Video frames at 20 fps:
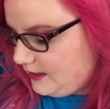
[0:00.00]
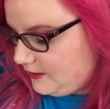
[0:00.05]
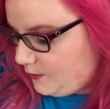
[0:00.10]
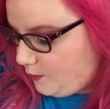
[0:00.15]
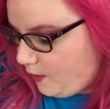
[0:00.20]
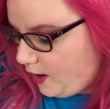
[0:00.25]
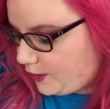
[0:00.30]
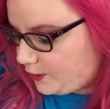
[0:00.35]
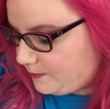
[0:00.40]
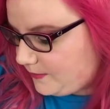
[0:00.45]
the
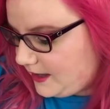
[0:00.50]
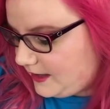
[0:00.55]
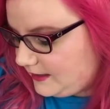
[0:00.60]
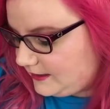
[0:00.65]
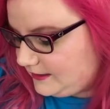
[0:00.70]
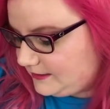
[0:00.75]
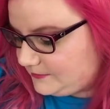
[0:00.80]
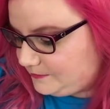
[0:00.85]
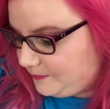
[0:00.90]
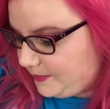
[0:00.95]

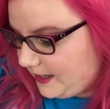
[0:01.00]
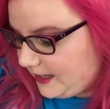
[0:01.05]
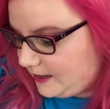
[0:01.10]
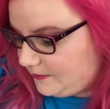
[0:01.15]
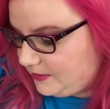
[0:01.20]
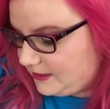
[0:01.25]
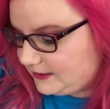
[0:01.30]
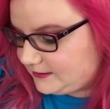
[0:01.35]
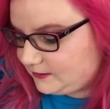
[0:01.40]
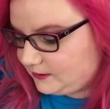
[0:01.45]
watermelon is
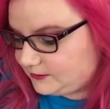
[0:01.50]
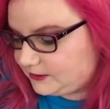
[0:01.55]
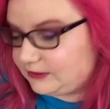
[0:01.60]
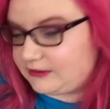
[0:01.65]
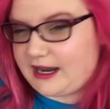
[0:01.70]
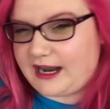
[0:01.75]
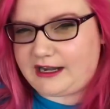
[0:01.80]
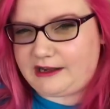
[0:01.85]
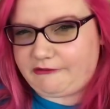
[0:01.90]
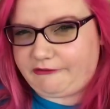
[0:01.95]
big, but it's also
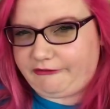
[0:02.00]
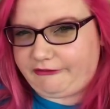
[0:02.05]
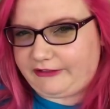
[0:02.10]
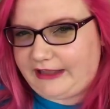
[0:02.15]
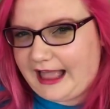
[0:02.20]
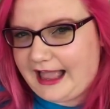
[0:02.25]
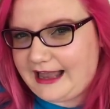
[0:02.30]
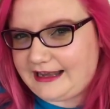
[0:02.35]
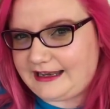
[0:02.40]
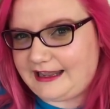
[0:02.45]
kind of
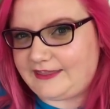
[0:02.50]
flat.